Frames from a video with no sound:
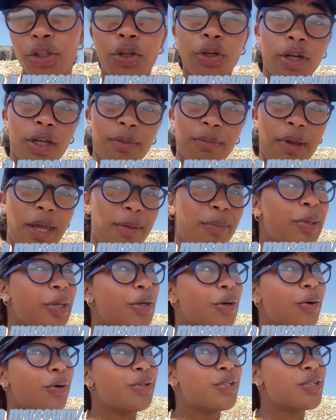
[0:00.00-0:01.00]
you can maybe
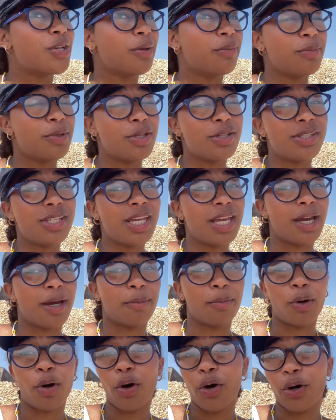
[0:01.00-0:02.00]
go to a
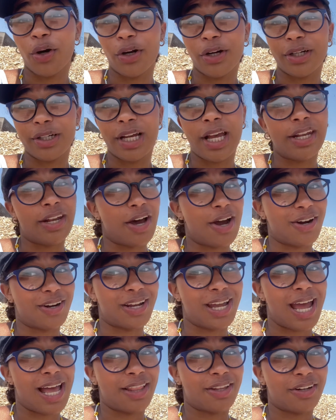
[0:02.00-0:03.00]
museum or an art
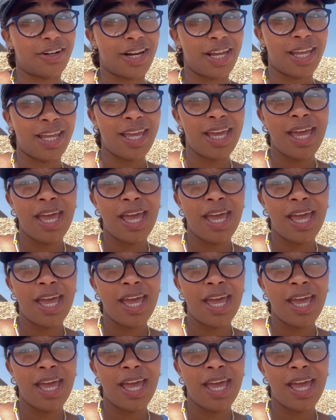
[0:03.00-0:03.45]
gallery.